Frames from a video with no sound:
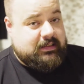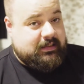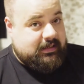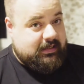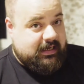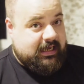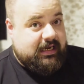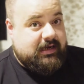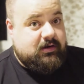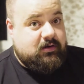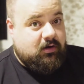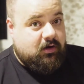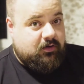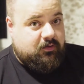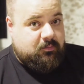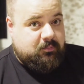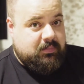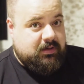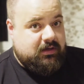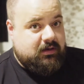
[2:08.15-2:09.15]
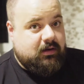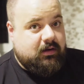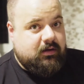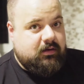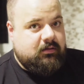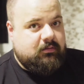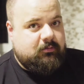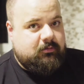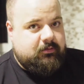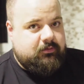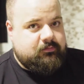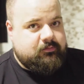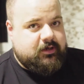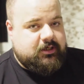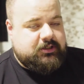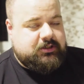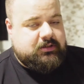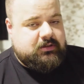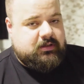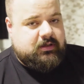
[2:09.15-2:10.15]
cannot be done with
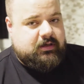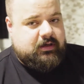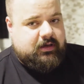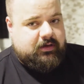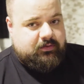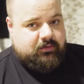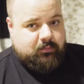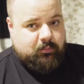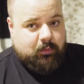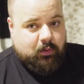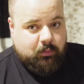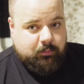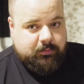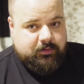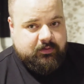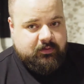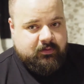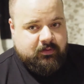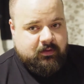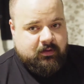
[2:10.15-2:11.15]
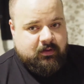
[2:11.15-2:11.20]
Rush at the moment.